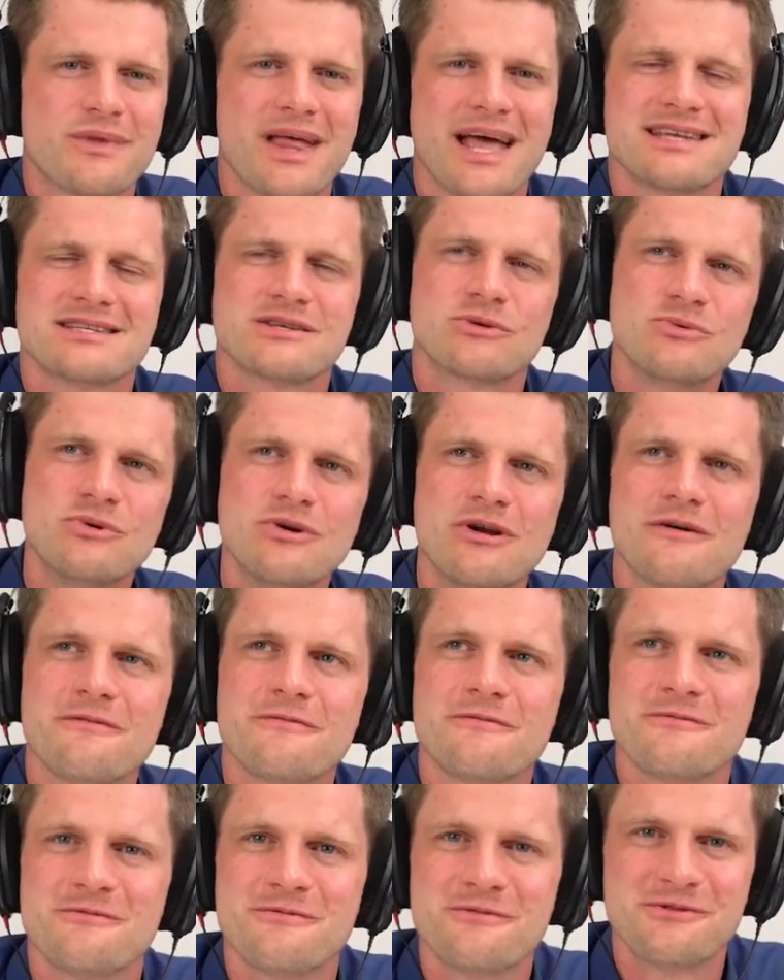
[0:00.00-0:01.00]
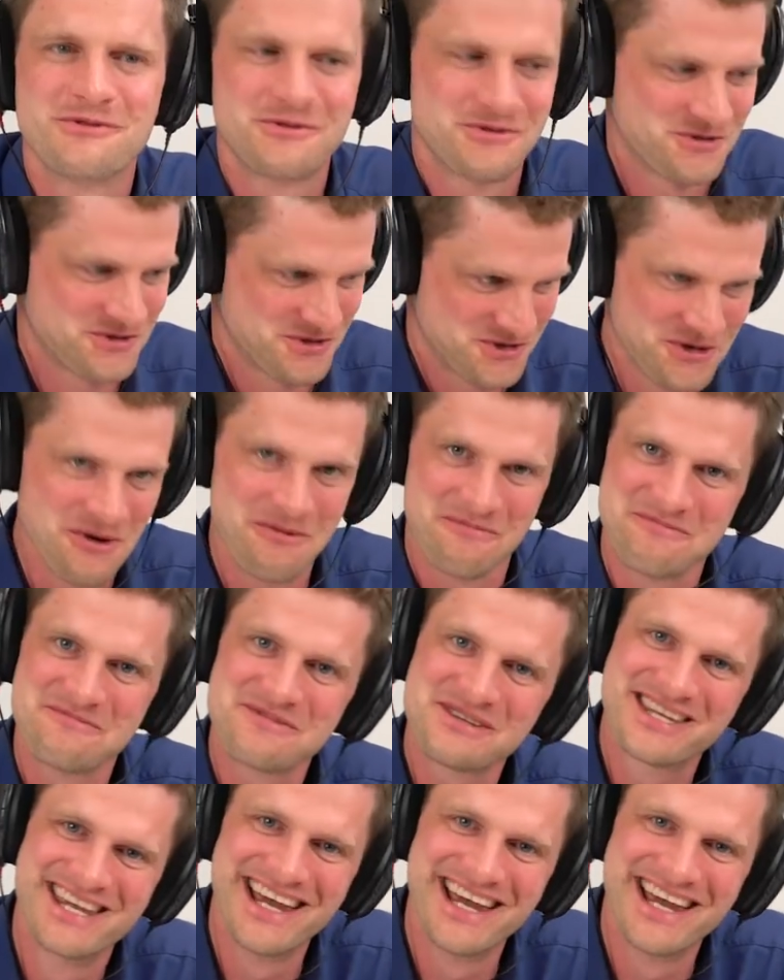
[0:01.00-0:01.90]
As a rule of thumbs,